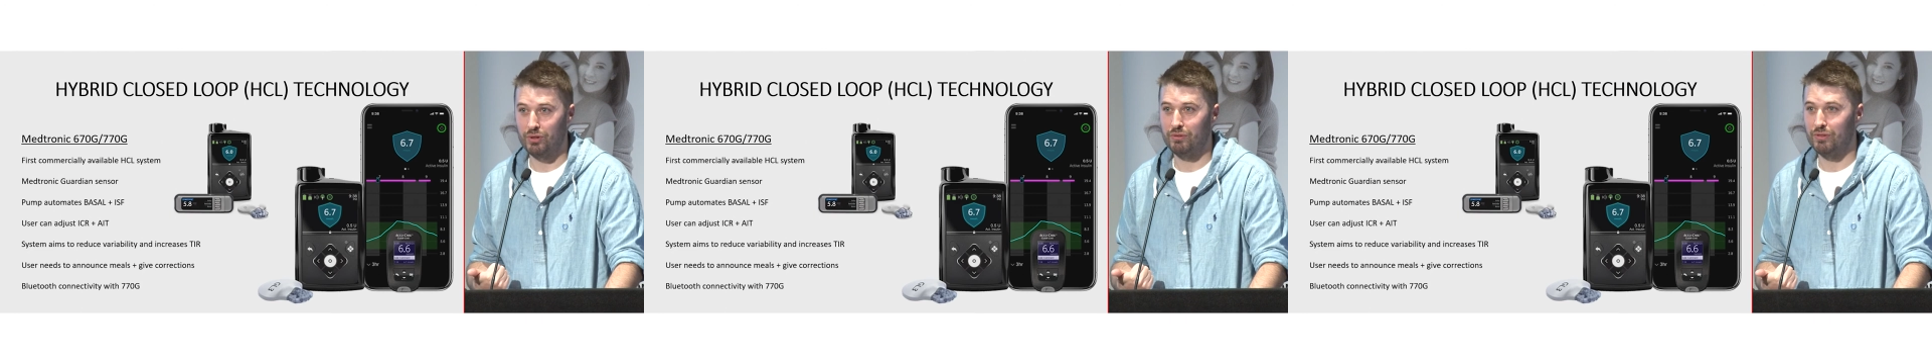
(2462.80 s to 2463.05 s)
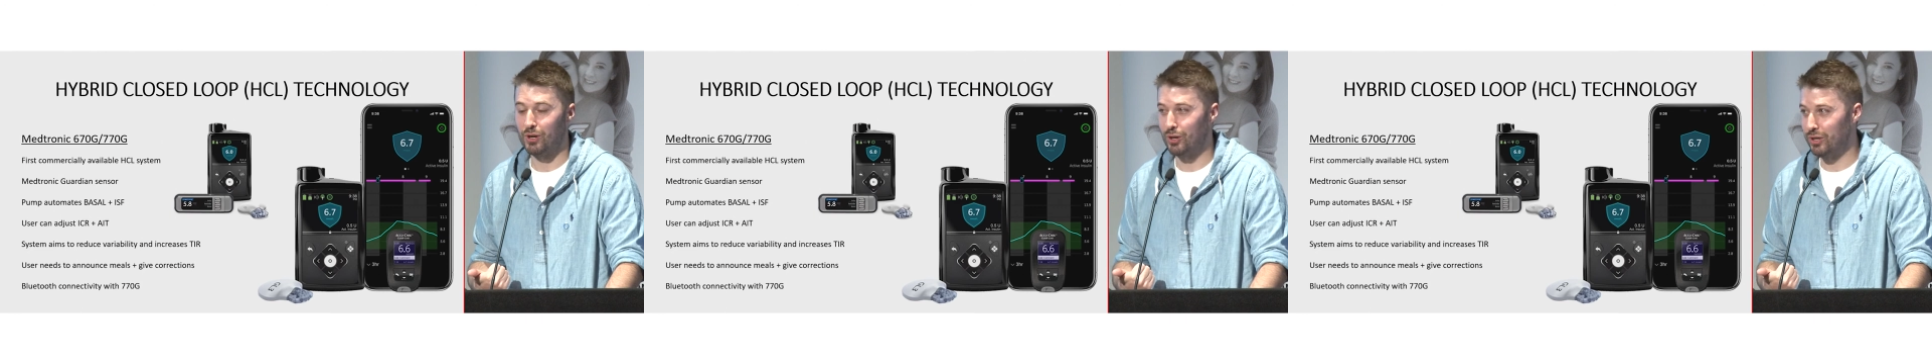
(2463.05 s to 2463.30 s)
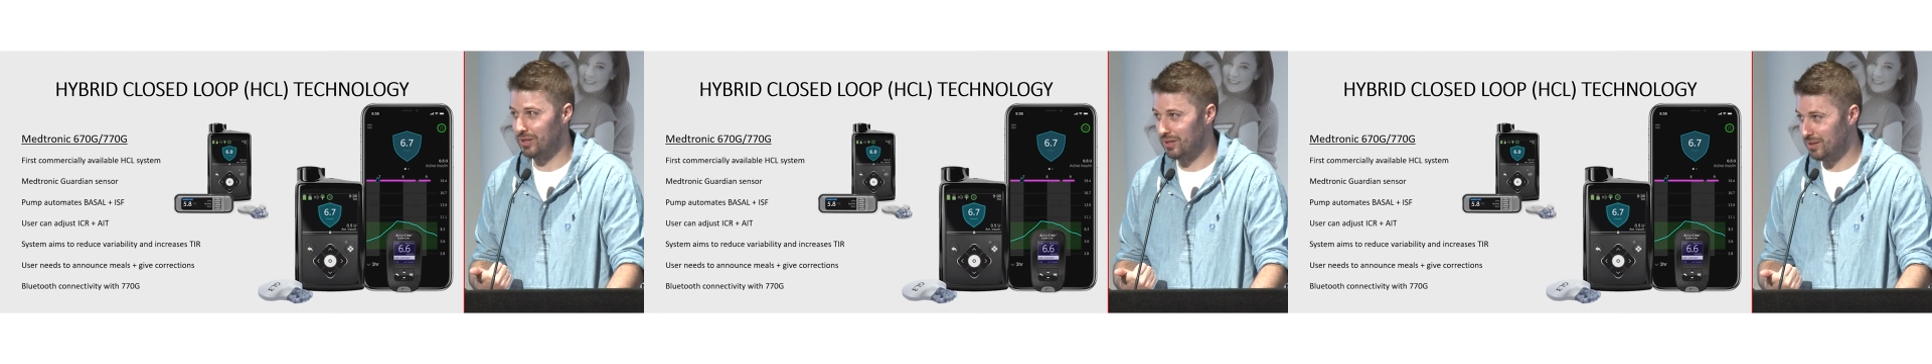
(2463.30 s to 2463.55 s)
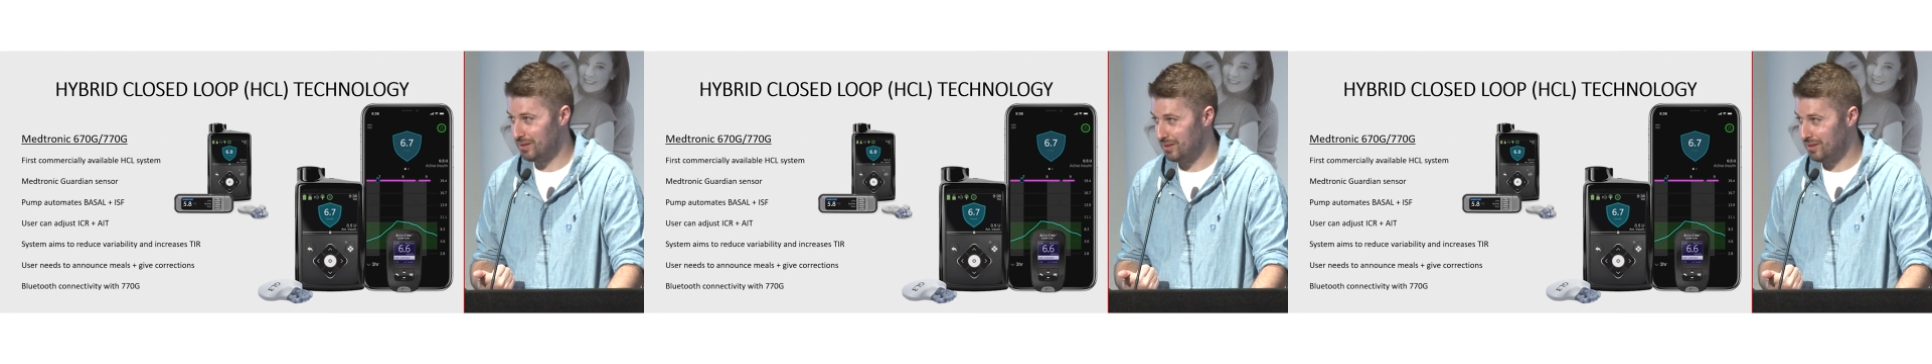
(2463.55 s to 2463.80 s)
the phone.
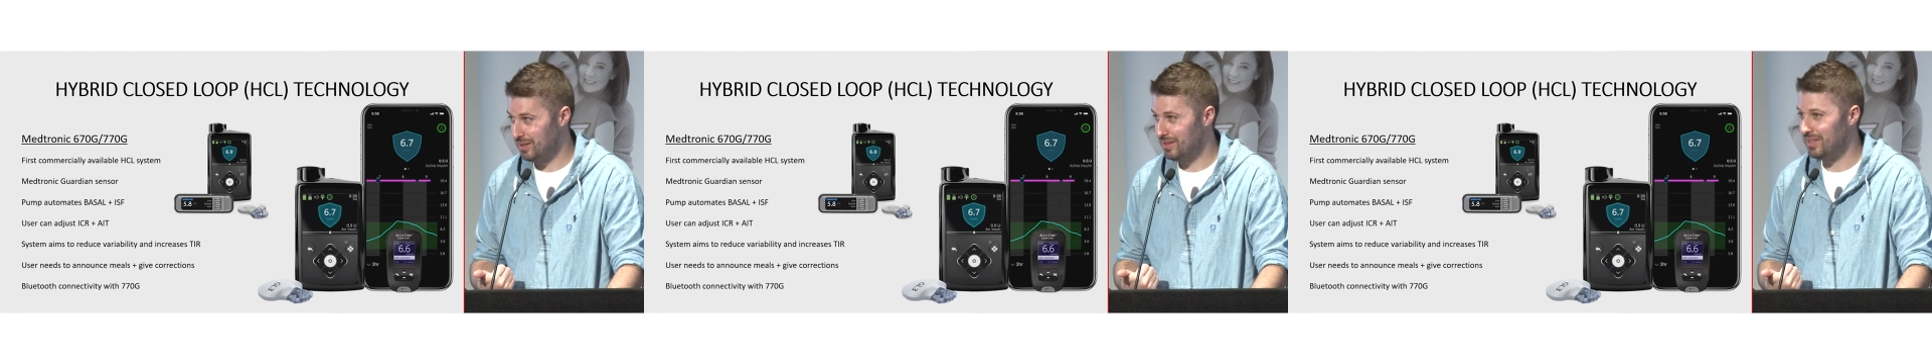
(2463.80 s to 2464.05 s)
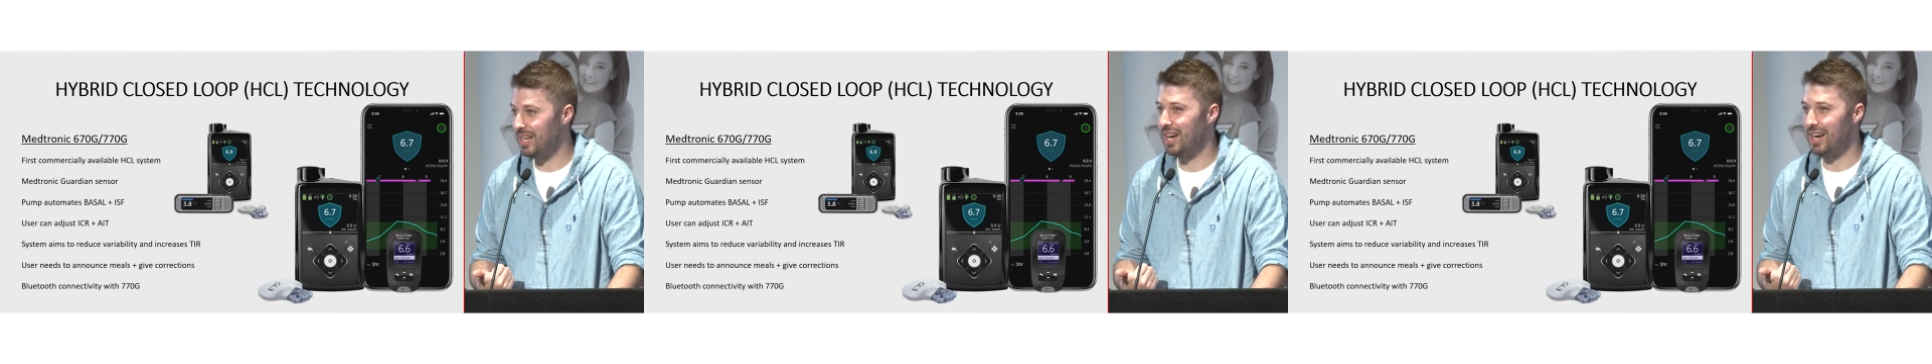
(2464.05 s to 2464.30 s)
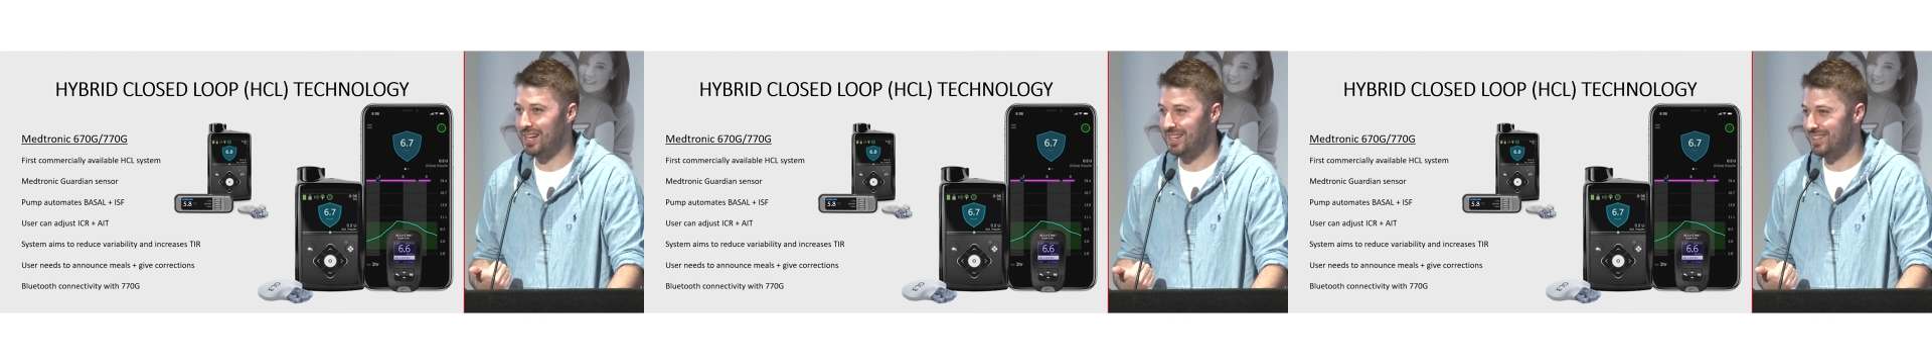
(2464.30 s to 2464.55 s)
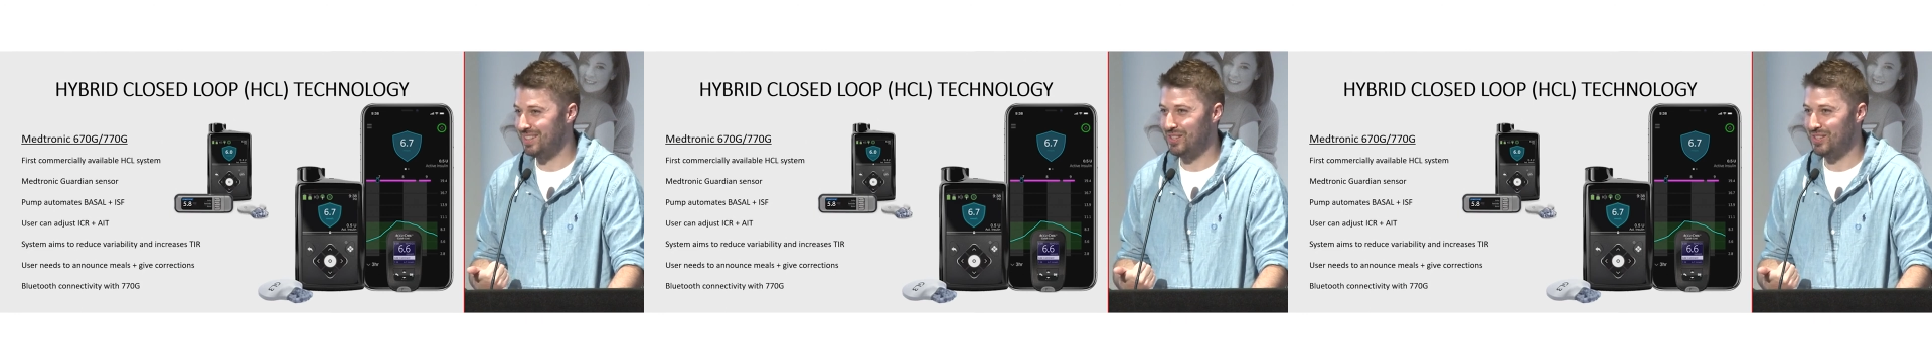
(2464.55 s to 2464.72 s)
Yay.